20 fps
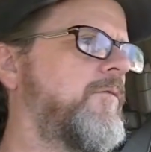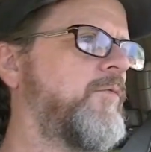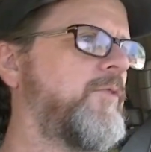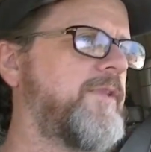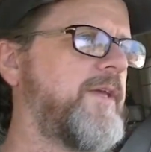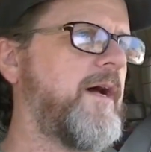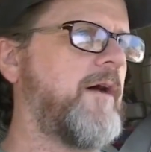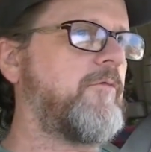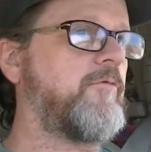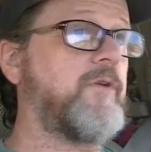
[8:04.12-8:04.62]

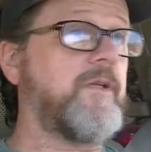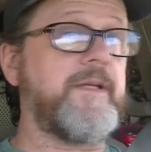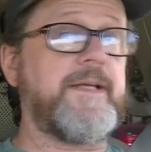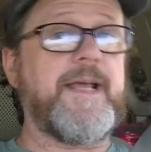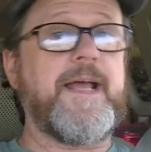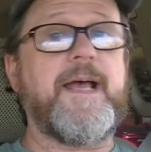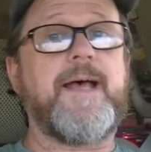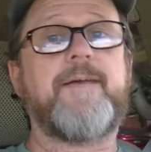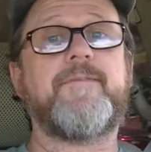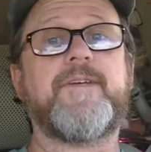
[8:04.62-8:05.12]
without really
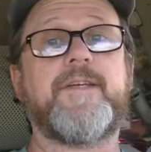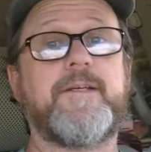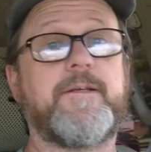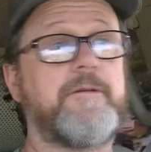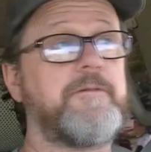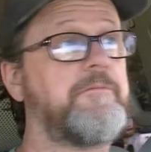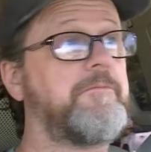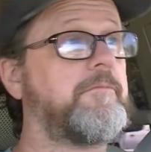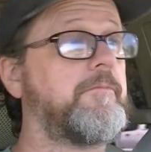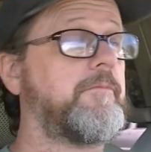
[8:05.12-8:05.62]

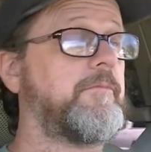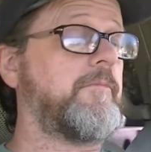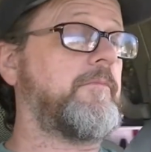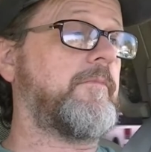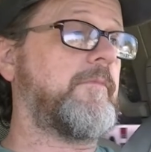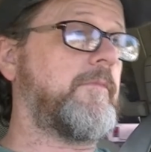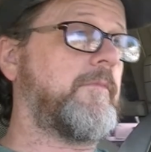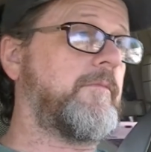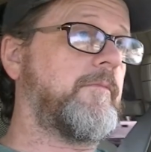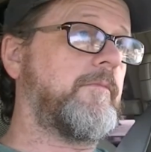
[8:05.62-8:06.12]
having
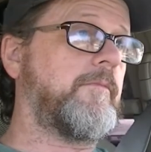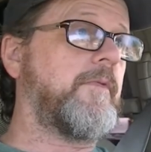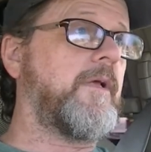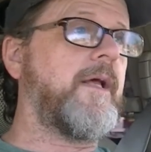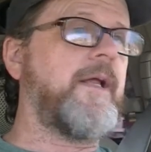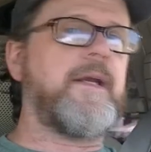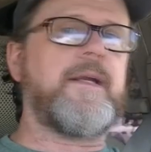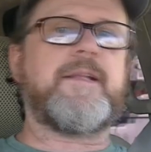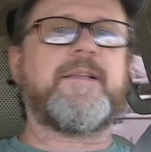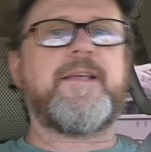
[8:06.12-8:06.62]

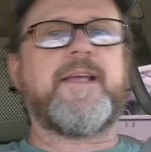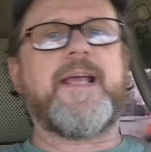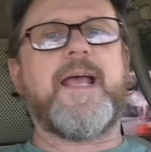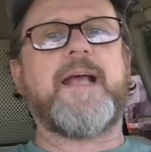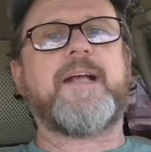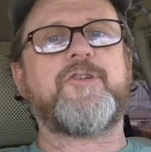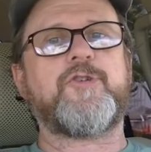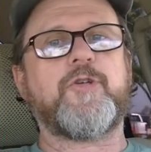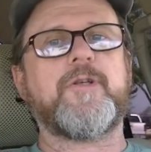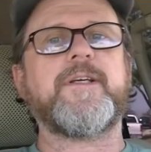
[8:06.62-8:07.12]
anything
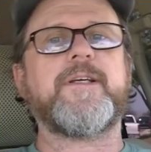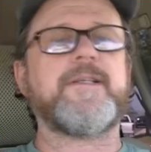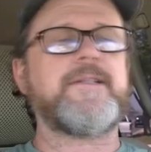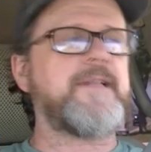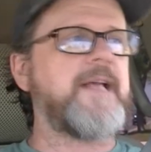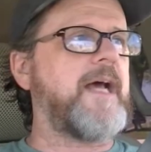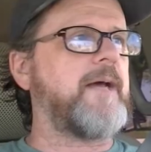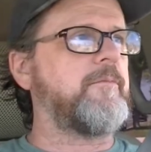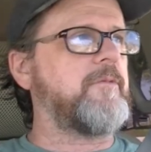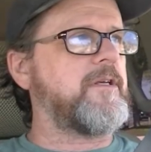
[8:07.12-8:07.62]
actually
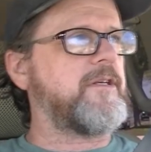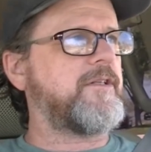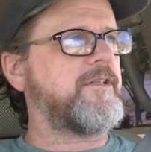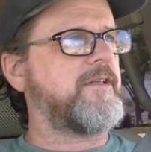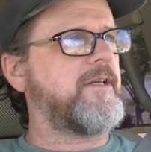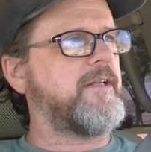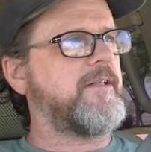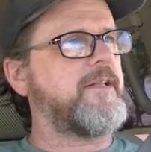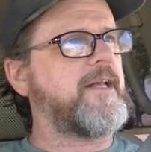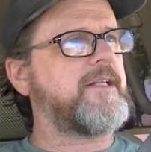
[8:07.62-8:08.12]
established,
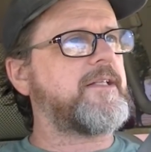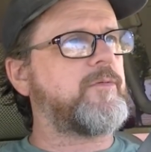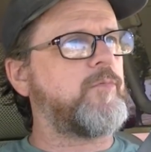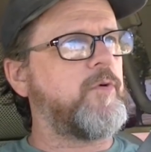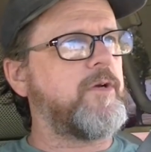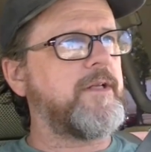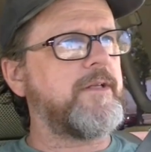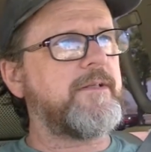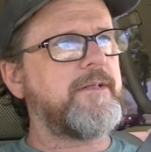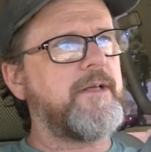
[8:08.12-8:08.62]
and that's
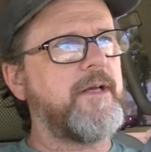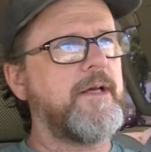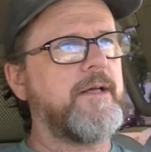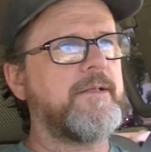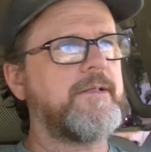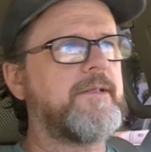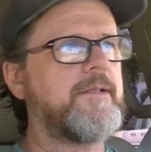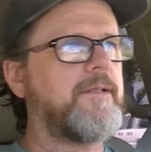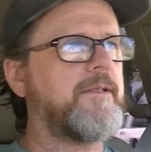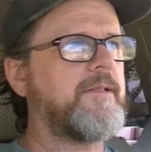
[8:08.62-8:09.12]
what uh,
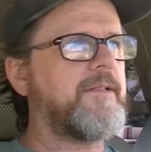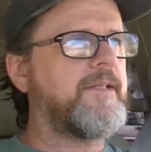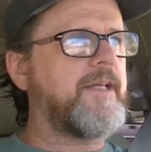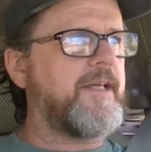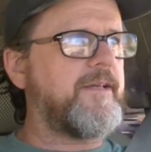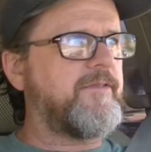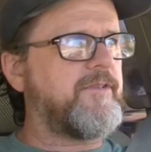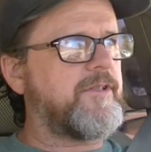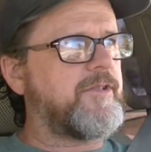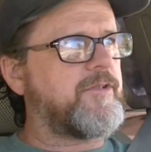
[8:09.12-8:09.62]

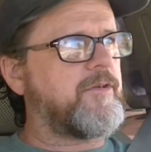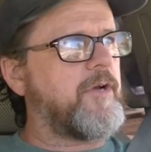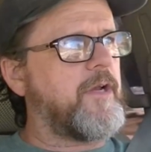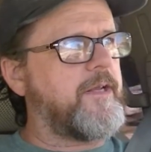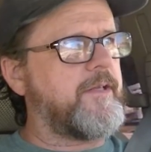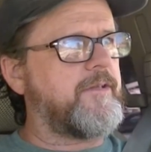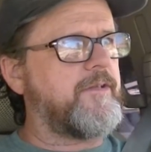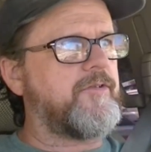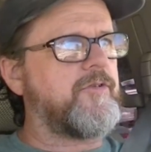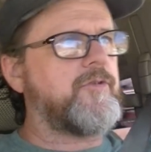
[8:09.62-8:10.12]
Dave is
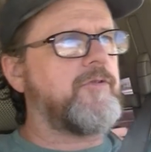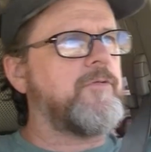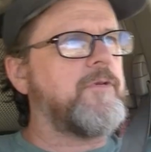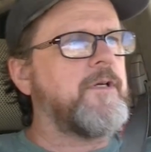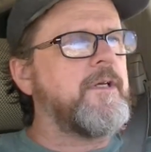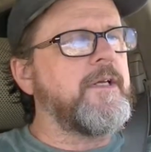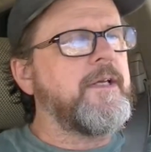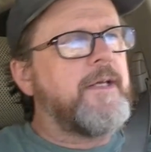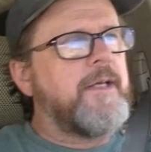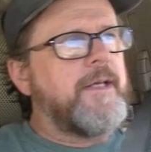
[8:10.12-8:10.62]
trying to do
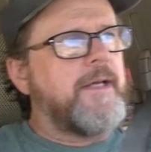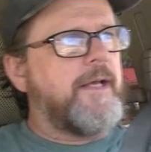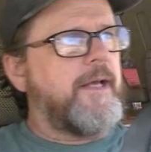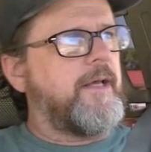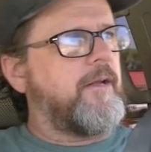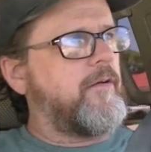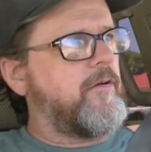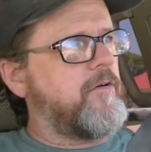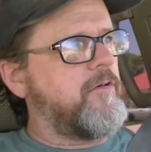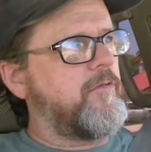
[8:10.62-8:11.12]

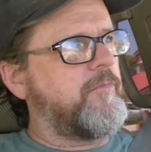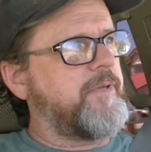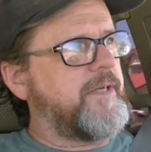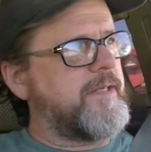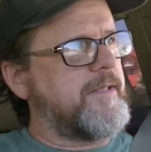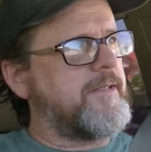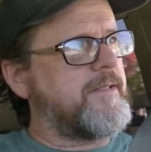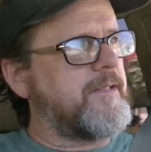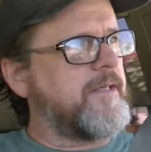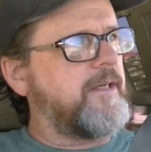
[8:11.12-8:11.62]
at home.
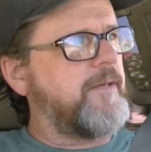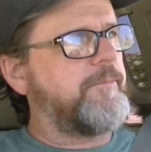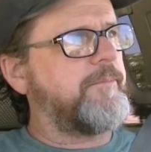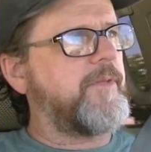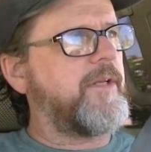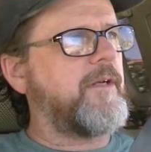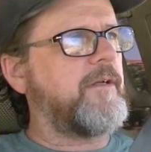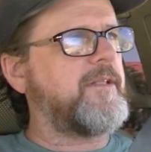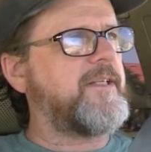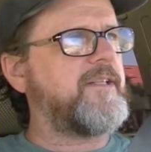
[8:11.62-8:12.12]
He's uh,
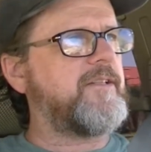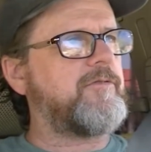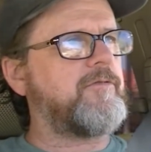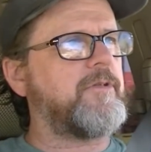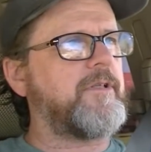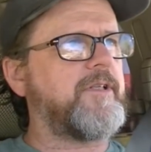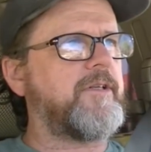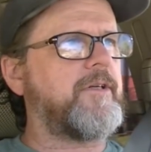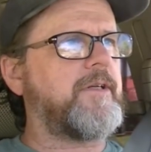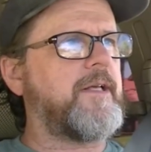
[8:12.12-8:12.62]
he's
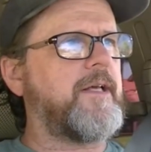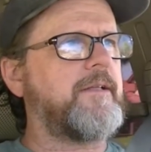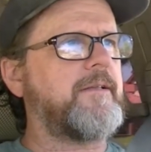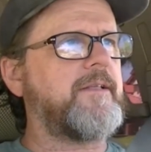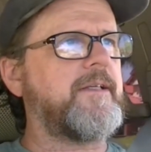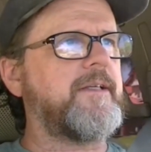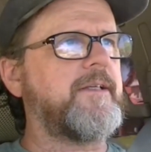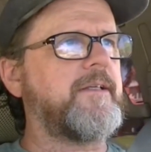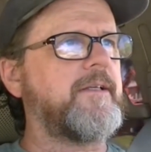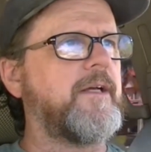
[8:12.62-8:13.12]
really good at
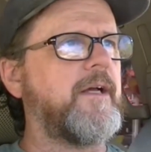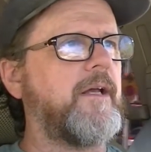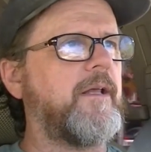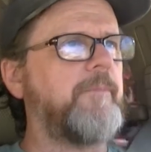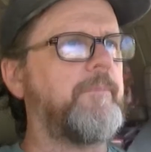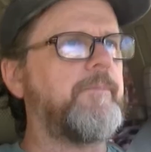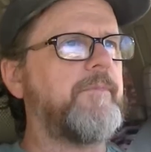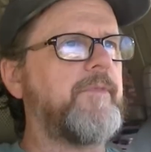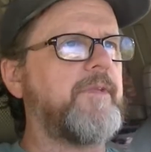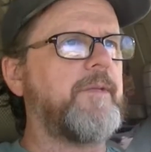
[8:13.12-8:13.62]
the uh,
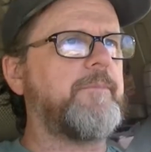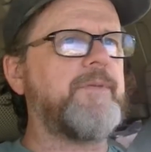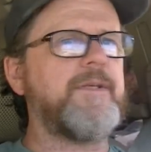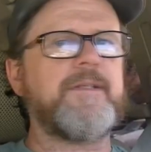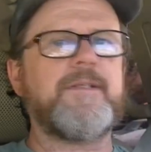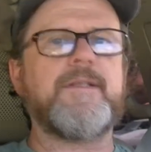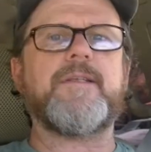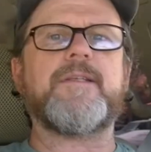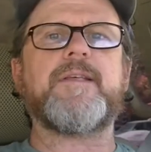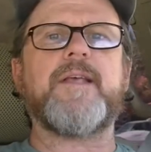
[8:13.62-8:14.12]
the
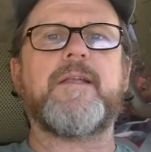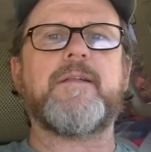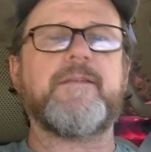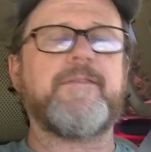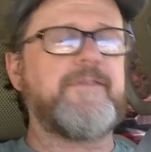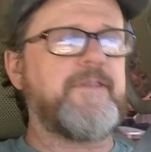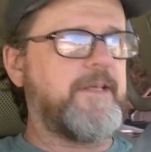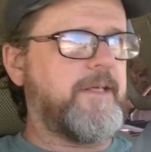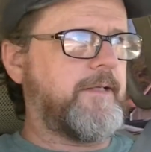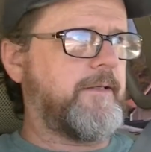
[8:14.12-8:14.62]
business end
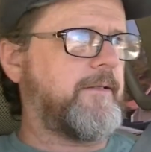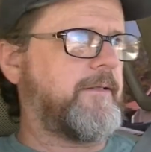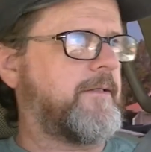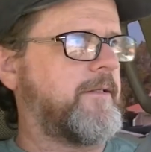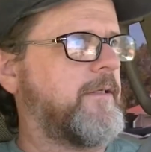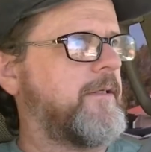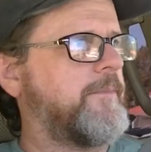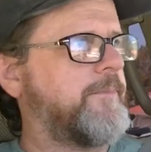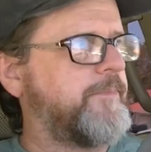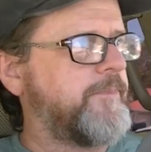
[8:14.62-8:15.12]
of things,
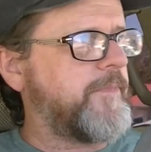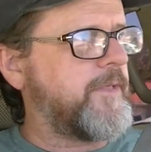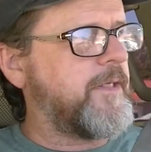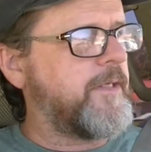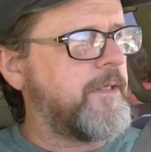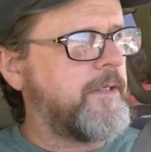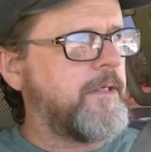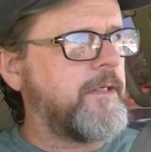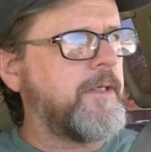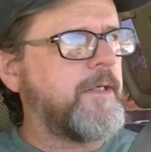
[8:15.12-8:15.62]

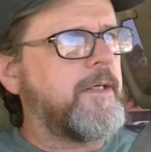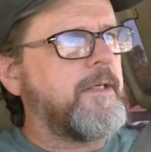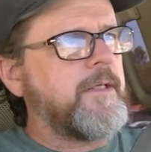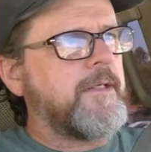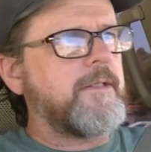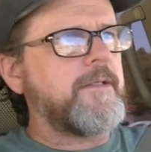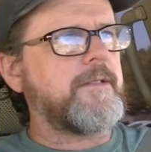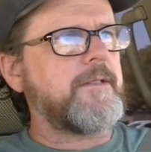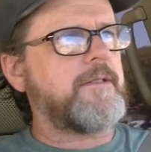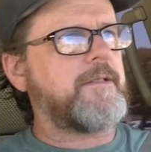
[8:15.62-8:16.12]

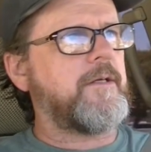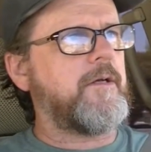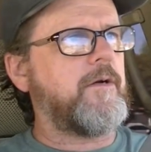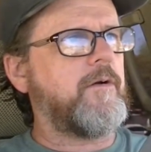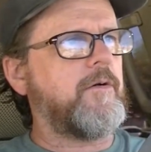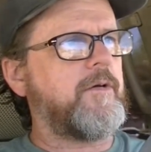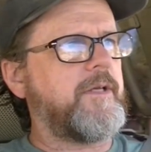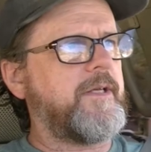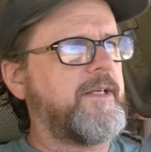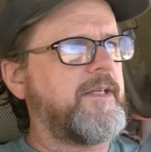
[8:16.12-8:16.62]

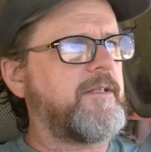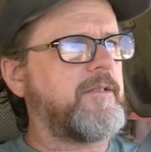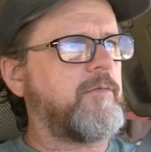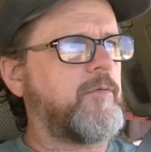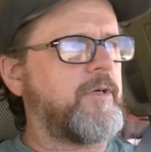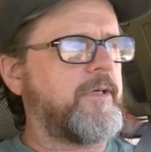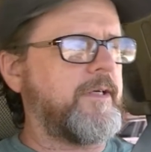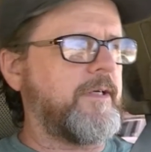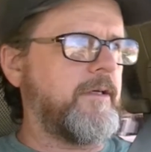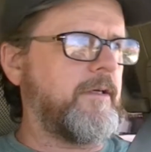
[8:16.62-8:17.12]
so he's
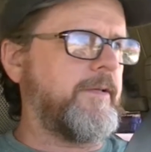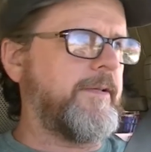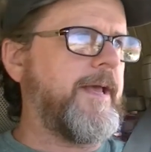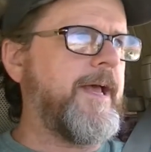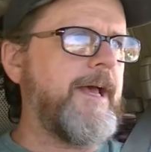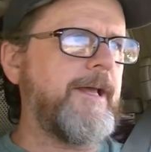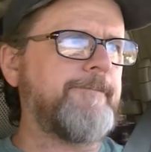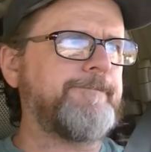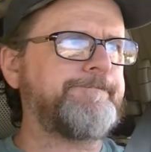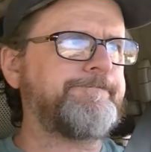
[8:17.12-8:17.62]
working on
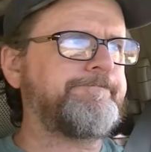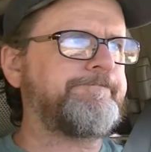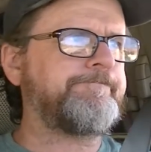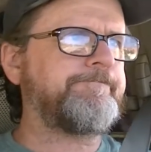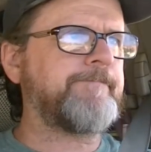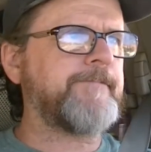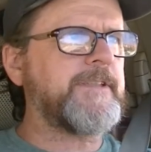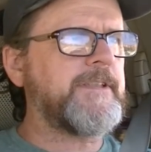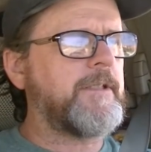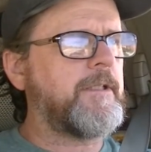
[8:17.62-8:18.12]
that,
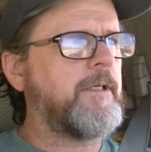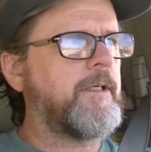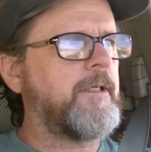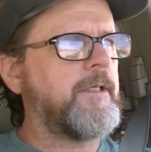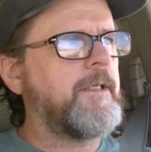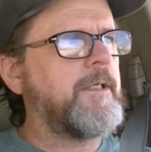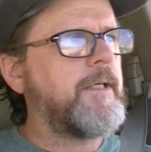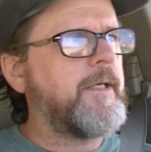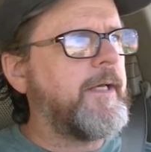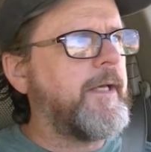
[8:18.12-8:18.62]

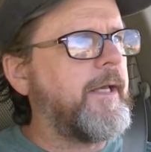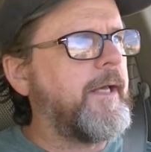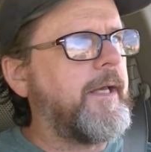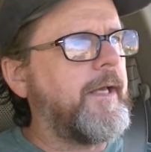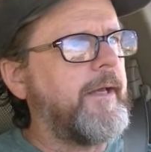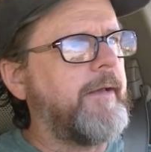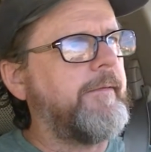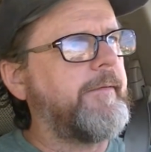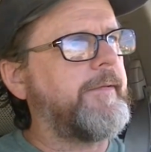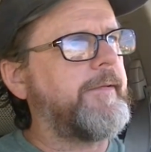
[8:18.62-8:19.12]

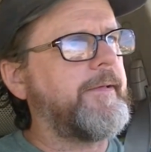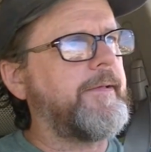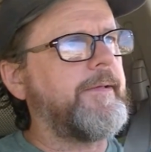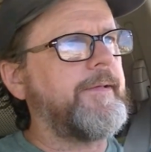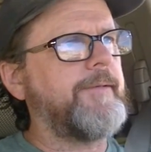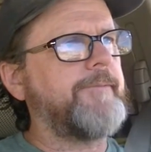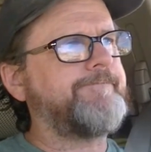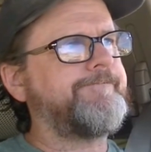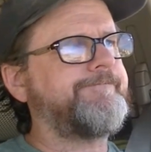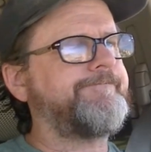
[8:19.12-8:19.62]
and
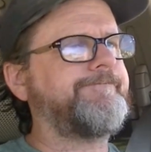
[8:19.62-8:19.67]
uh,